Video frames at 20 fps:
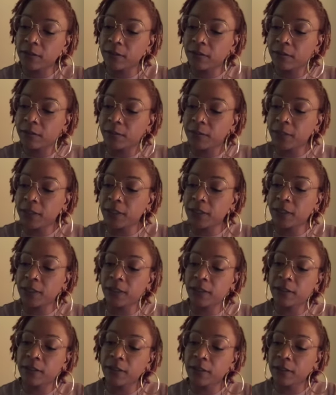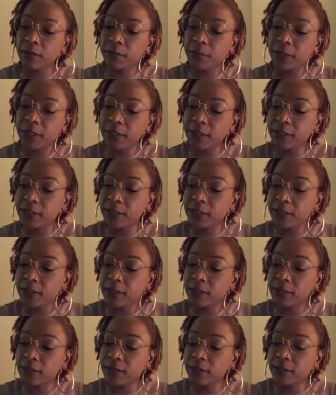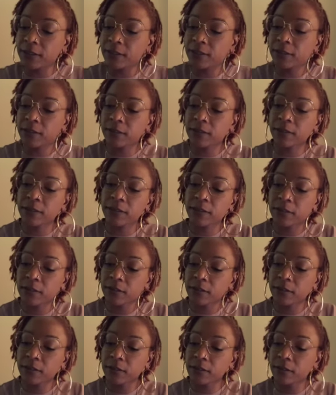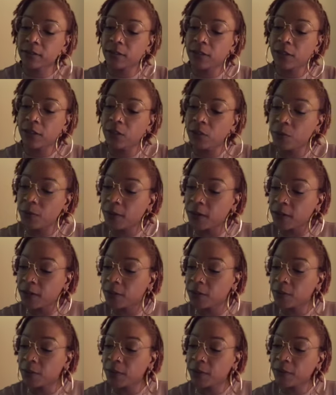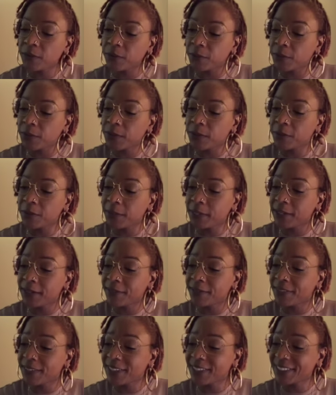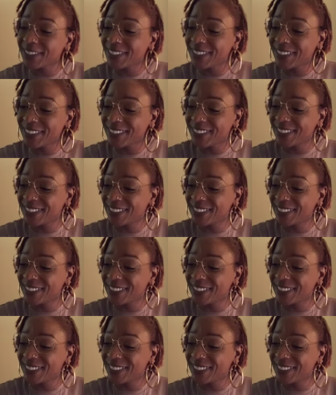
But Pisces, are you walking away from what you manifested?